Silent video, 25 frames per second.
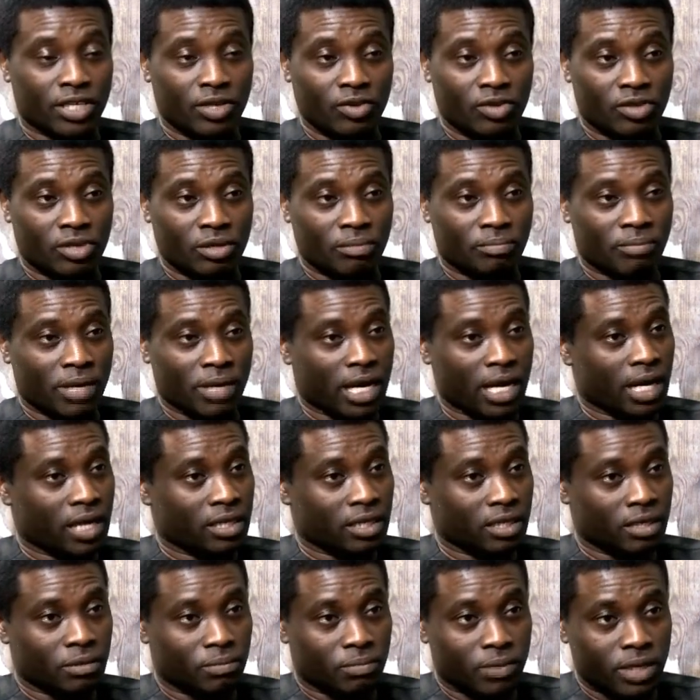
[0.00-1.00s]
Executed
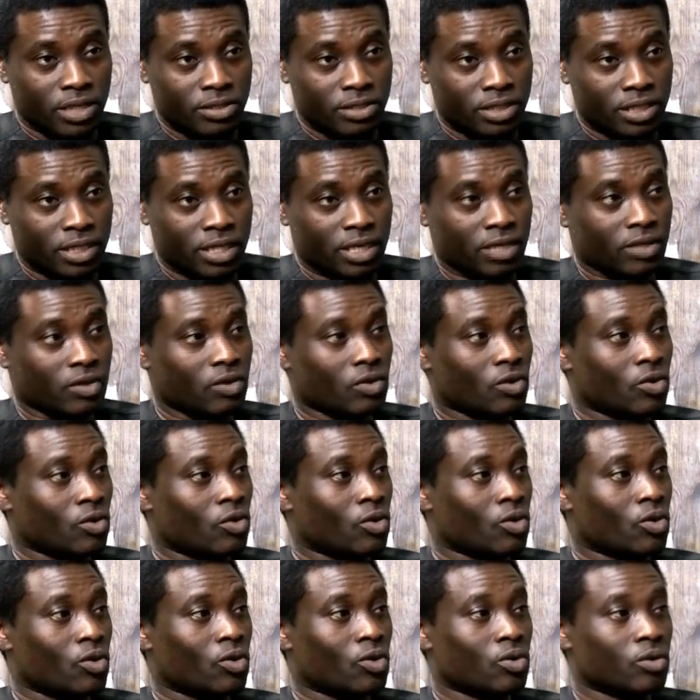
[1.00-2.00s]
by either the president
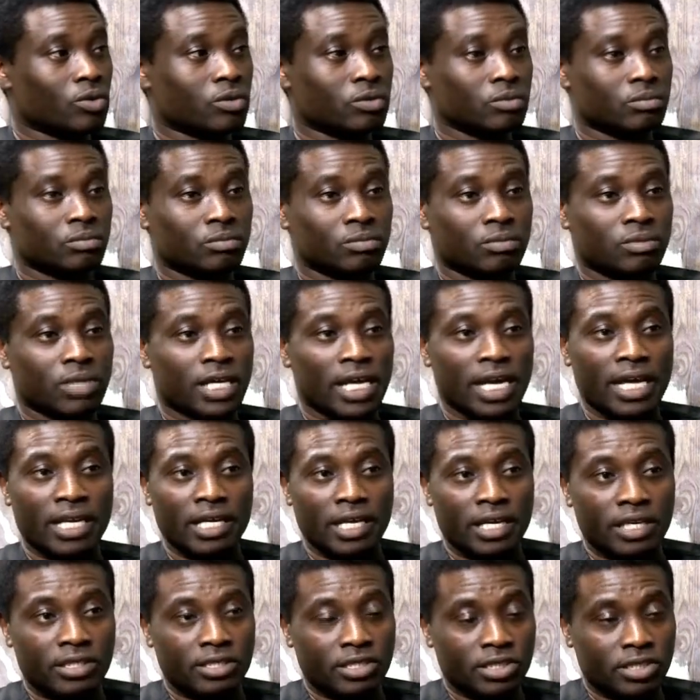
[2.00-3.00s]
or
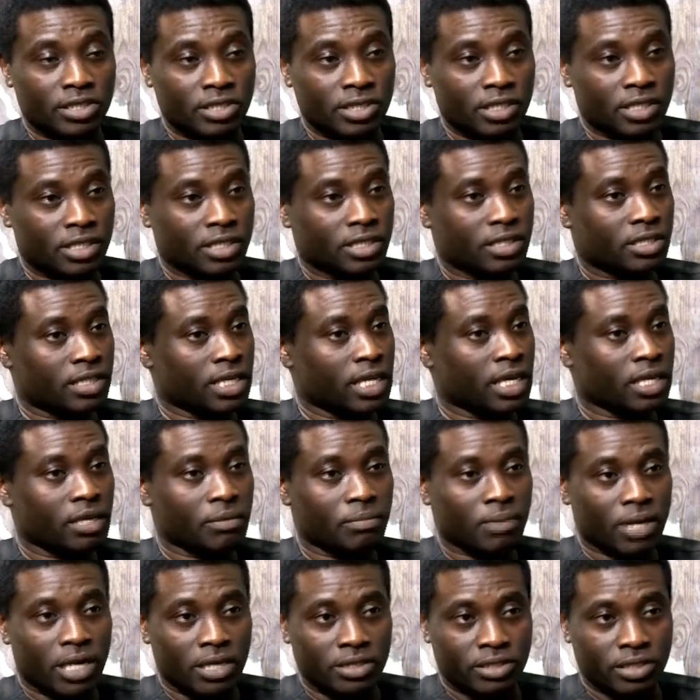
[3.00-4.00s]
any agencies,
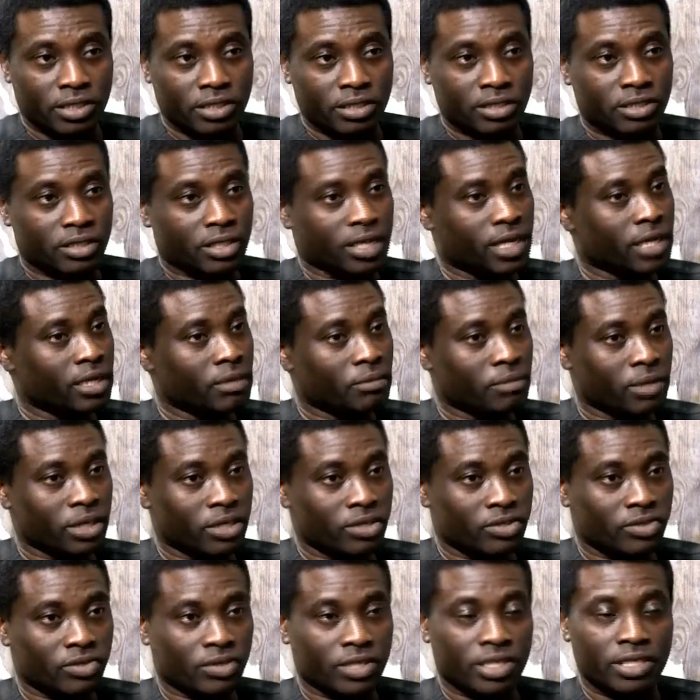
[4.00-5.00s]
any parastatal, any
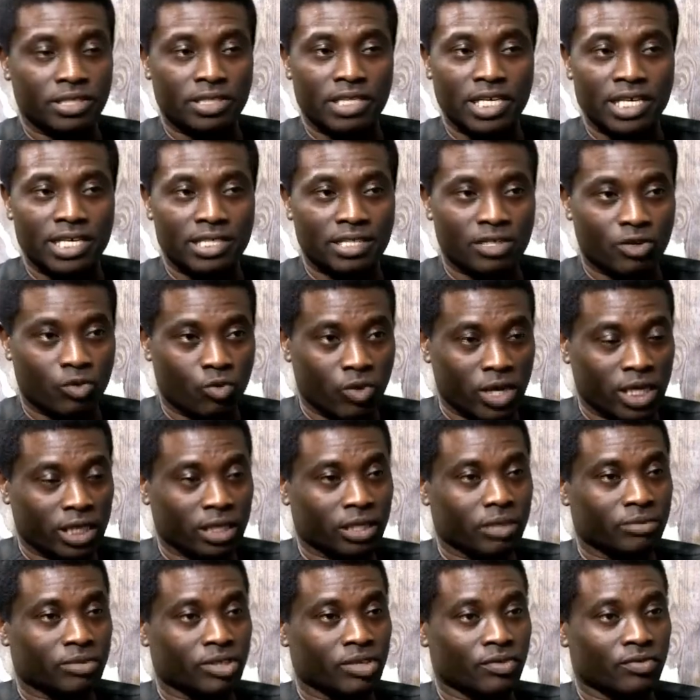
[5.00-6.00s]
ministries, is a
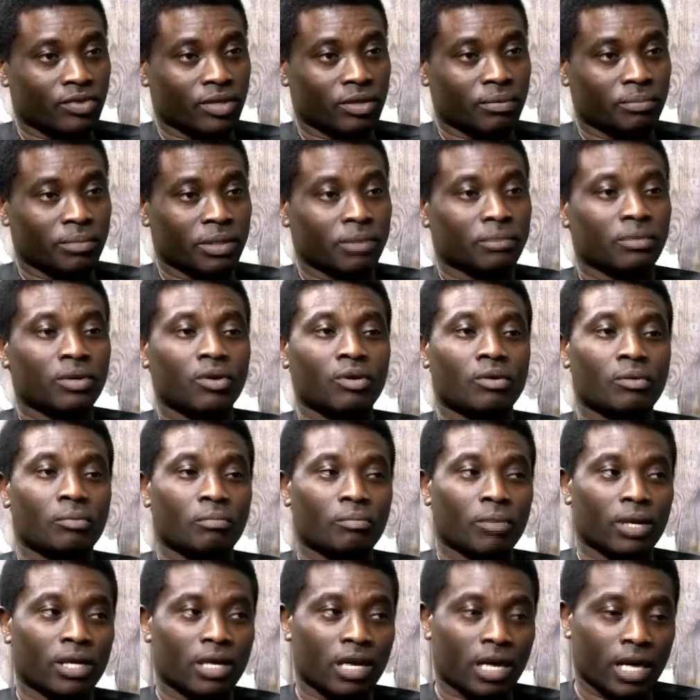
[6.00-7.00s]
welcome development.
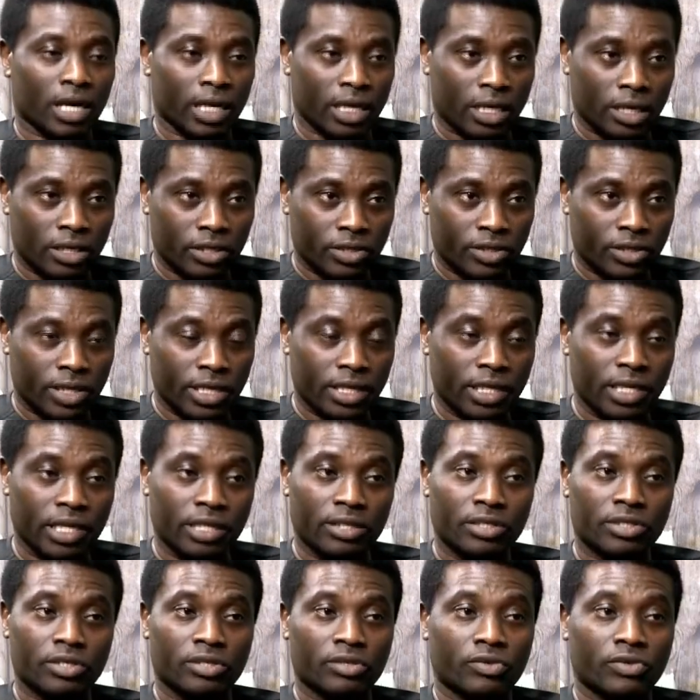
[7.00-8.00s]
But our country
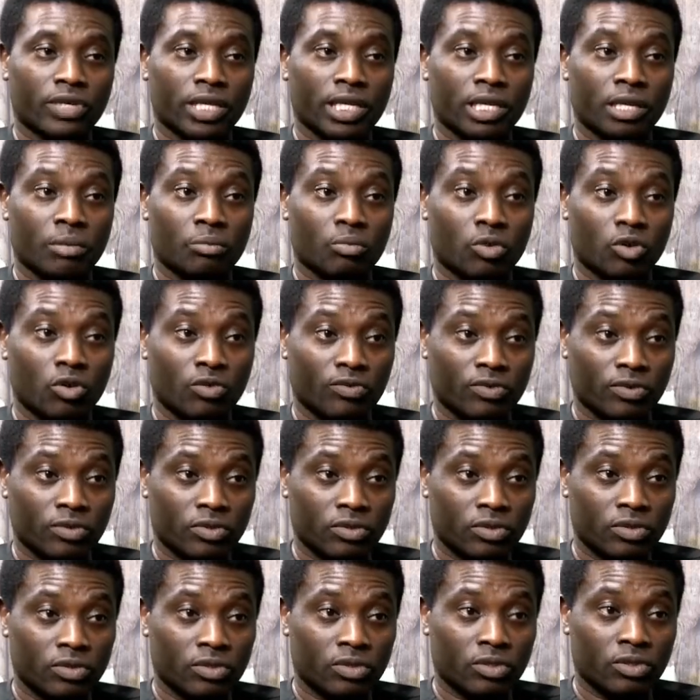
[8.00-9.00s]
needs to really move.
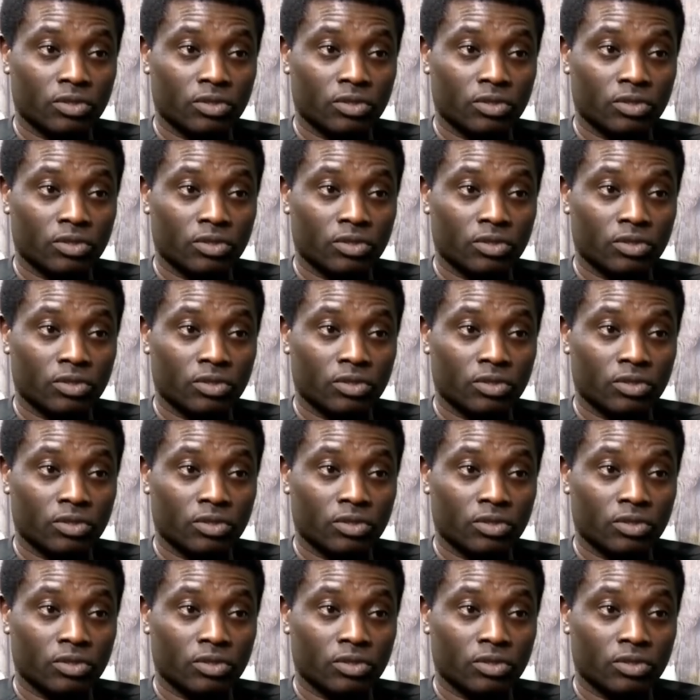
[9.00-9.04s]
